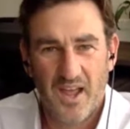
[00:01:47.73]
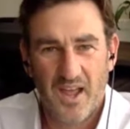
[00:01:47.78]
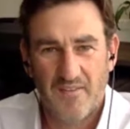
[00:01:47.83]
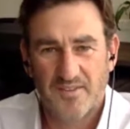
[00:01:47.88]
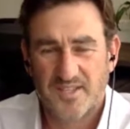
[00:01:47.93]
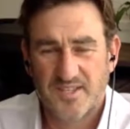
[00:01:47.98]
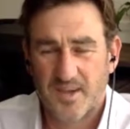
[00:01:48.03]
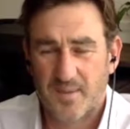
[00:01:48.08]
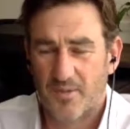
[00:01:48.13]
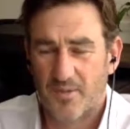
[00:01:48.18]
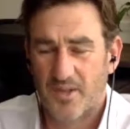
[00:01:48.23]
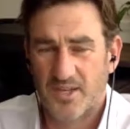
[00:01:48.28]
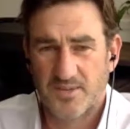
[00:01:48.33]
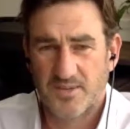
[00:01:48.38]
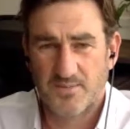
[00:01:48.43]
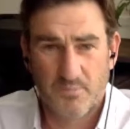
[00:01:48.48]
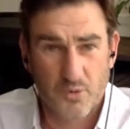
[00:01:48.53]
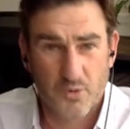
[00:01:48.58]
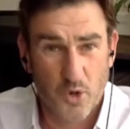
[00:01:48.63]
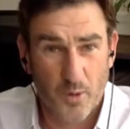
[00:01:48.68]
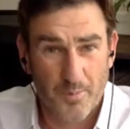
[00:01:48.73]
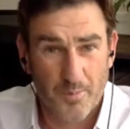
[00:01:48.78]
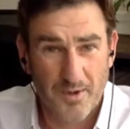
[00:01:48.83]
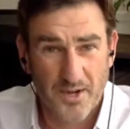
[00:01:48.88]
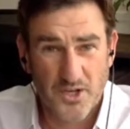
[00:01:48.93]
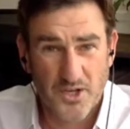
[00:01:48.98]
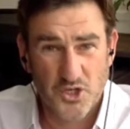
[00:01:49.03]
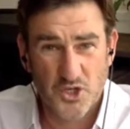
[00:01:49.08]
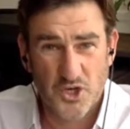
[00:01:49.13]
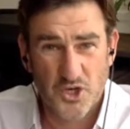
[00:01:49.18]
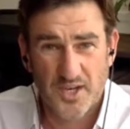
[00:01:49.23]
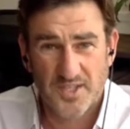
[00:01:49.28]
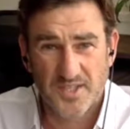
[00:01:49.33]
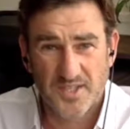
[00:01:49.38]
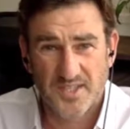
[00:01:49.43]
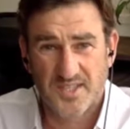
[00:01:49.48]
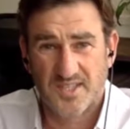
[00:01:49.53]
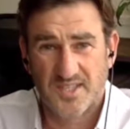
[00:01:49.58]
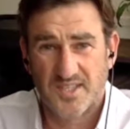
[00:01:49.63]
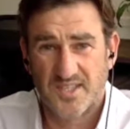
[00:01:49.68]
If some of these property
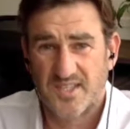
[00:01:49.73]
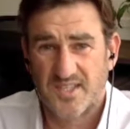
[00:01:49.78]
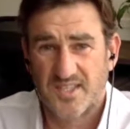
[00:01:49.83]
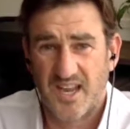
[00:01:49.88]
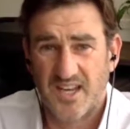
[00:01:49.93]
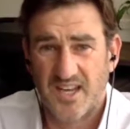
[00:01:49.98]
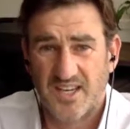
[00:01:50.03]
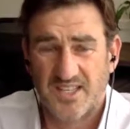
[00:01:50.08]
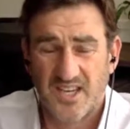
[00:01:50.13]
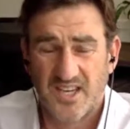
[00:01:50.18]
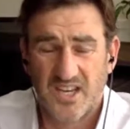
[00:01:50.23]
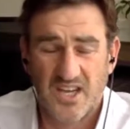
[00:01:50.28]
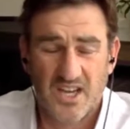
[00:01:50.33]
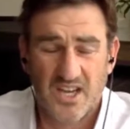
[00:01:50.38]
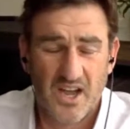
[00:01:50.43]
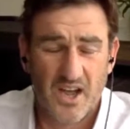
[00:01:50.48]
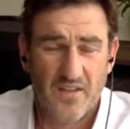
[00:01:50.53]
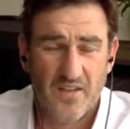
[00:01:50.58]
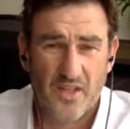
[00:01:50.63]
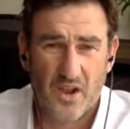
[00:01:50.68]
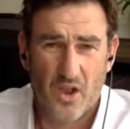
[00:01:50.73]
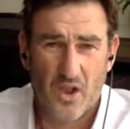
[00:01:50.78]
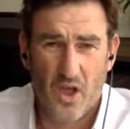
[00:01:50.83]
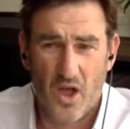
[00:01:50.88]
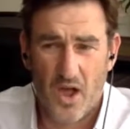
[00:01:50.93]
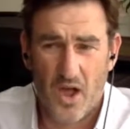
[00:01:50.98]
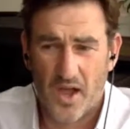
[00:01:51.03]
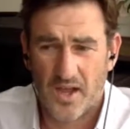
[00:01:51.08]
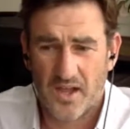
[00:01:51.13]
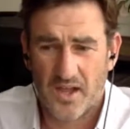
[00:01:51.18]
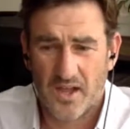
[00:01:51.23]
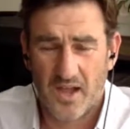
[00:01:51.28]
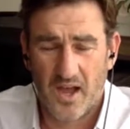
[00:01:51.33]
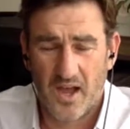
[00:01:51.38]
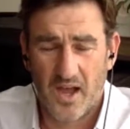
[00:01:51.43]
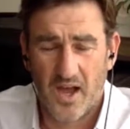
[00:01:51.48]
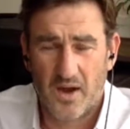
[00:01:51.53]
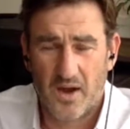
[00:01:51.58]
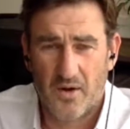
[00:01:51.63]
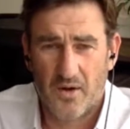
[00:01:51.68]
trusts, Centre and the like,
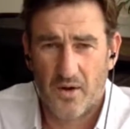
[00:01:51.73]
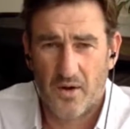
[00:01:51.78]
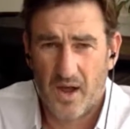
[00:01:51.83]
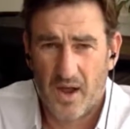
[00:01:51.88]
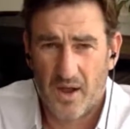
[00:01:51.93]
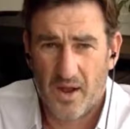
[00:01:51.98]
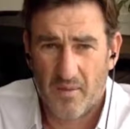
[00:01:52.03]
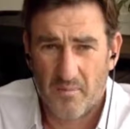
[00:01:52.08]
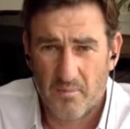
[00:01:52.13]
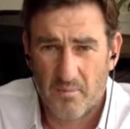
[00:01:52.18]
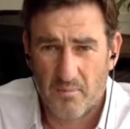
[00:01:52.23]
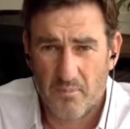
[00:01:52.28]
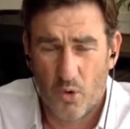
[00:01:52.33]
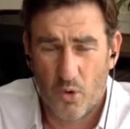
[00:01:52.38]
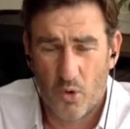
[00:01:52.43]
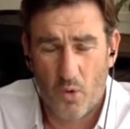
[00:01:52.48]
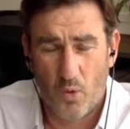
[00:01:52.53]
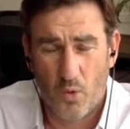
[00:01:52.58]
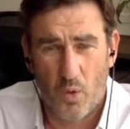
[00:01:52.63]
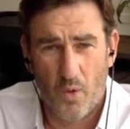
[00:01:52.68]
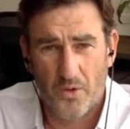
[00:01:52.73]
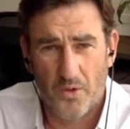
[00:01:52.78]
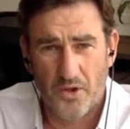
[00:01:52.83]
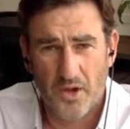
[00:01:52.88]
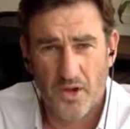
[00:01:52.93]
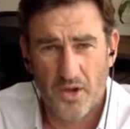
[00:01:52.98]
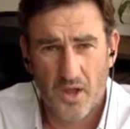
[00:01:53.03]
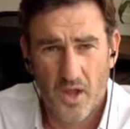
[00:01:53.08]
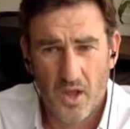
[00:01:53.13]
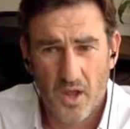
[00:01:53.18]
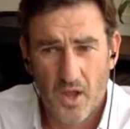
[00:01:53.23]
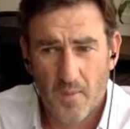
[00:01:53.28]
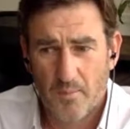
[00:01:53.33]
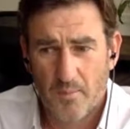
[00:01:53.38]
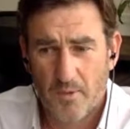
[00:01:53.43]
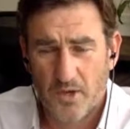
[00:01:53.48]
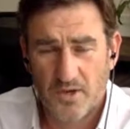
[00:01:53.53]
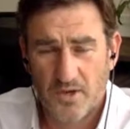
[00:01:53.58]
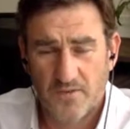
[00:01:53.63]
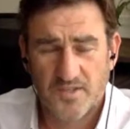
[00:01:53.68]
are poor quality.
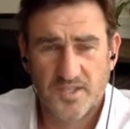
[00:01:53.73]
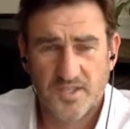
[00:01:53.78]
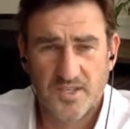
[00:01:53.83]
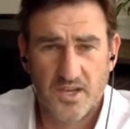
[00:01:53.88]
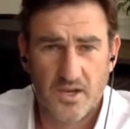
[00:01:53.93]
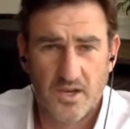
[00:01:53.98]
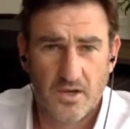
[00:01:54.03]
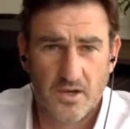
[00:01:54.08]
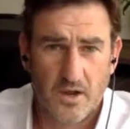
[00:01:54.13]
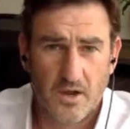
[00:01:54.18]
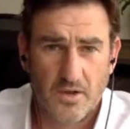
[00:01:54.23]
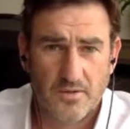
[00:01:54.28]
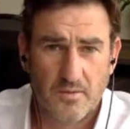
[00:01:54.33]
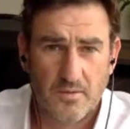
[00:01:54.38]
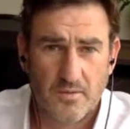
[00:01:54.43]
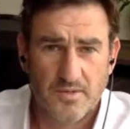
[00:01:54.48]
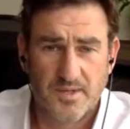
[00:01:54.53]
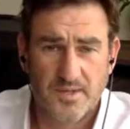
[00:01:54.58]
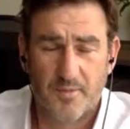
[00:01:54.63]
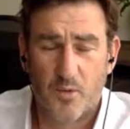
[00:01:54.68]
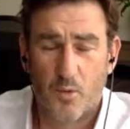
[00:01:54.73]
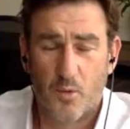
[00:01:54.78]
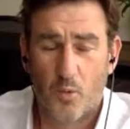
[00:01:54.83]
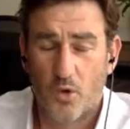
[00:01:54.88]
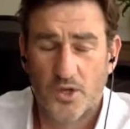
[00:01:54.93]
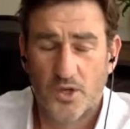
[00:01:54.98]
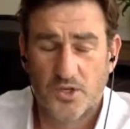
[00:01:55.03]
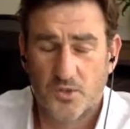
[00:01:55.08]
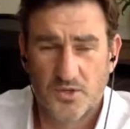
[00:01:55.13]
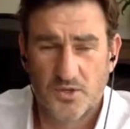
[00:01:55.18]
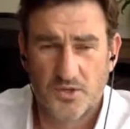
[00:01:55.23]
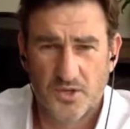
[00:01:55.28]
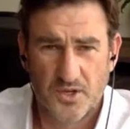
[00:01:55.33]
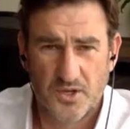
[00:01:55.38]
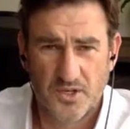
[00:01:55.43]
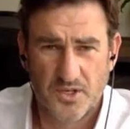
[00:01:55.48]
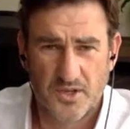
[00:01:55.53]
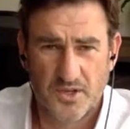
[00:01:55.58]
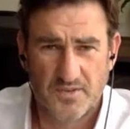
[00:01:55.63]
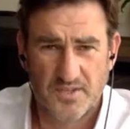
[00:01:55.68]
But you've seen, some of the worst
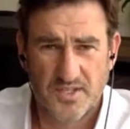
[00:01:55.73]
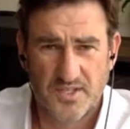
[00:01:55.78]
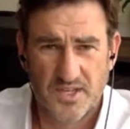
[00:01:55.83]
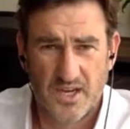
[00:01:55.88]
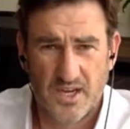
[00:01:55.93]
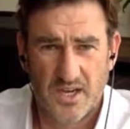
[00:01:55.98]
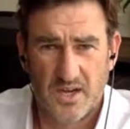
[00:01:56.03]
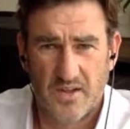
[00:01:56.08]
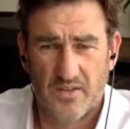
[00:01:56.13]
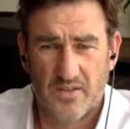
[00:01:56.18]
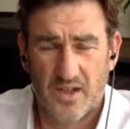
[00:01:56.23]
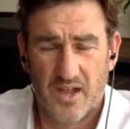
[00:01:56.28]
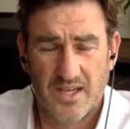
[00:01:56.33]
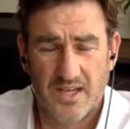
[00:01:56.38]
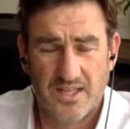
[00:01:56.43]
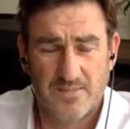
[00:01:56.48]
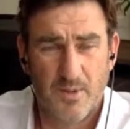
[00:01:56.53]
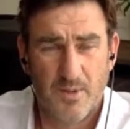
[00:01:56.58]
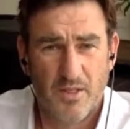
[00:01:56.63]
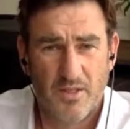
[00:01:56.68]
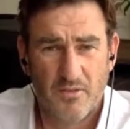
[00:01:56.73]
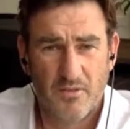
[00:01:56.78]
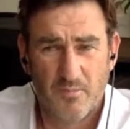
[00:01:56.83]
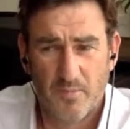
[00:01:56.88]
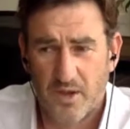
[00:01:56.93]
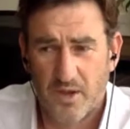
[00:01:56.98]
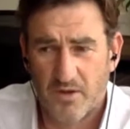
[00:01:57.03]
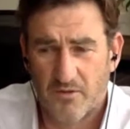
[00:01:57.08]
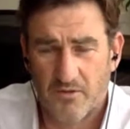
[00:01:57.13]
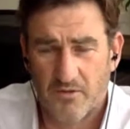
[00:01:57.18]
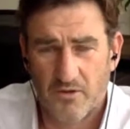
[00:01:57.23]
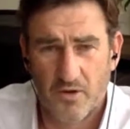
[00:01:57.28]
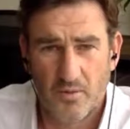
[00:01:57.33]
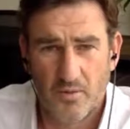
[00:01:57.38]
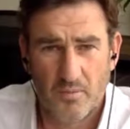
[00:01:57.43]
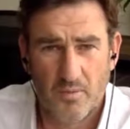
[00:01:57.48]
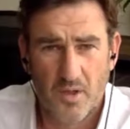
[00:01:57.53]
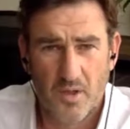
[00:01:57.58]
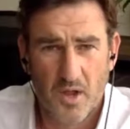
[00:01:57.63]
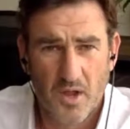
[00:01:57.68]
returns I've seen in the last month have been
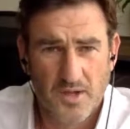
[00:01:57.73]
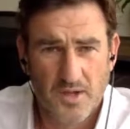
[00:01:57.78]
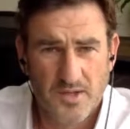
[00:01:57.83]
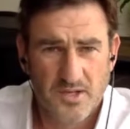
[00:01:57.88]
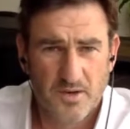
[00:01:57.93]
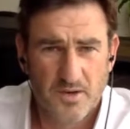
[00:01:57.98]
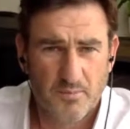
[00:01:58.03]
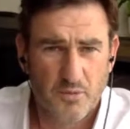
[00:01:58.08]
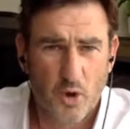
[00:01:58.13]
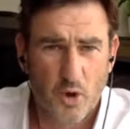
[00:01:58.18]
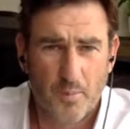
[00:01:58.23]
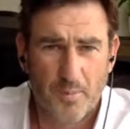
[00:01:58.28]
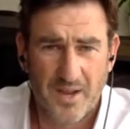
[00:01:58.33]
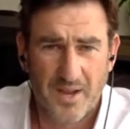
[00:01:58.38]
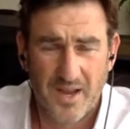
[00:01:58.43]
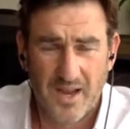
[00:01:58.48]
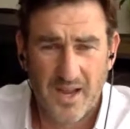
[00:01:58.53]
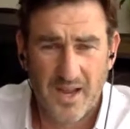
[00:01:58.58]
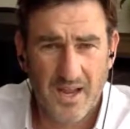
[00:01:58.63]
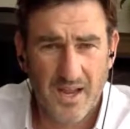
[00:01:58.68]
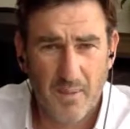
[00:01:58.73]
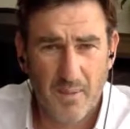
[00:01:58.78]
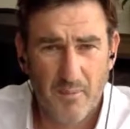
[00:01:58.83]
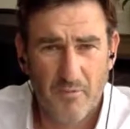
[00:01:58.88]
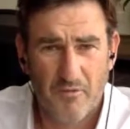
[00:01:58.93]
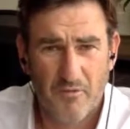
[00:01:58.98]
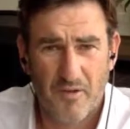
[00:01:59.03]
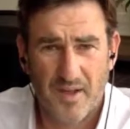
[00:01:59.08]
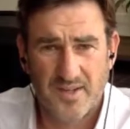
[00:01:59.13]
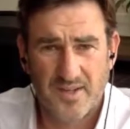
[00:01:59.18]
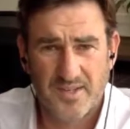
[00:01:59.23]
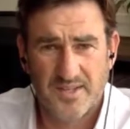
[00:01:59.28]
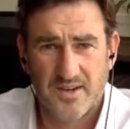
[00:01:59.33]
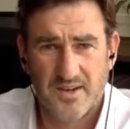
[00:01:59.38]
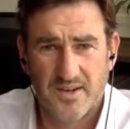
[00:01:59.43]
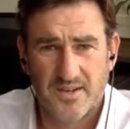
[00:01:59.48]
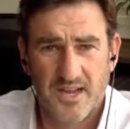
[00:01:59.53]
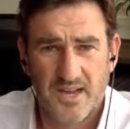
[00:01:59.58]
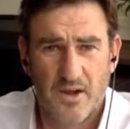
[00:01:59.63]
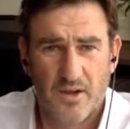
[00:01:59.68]
from sort of property income funds that
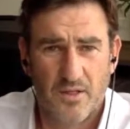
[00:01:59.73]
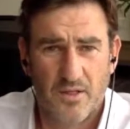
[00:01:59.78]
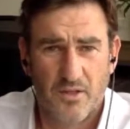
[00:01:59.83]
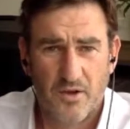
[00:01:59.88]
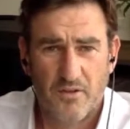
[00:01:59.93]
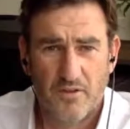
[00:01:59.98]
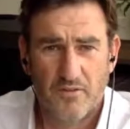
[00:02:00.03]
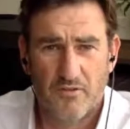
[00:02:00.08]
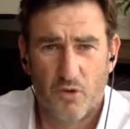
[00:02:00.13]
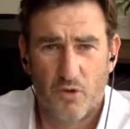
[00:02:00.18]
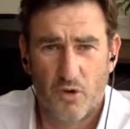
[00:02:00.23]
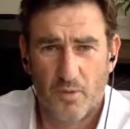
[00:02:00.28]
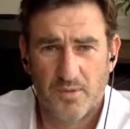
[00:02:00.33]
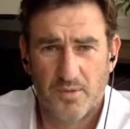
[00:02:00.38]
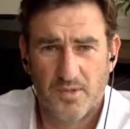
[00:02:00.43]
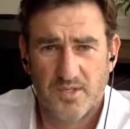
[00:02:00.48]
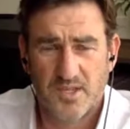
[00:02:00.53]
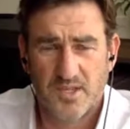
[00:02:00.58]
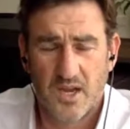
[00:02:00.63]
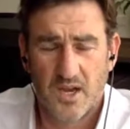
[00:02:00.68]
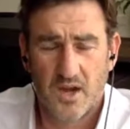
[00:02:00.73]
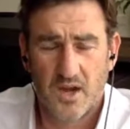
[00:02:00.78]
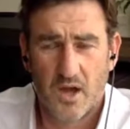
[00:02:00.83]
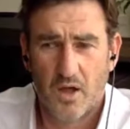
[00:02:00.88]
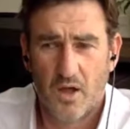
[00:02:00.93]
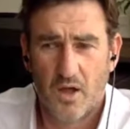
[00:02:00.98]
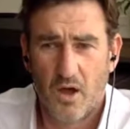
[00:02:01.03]
are down 30-40%.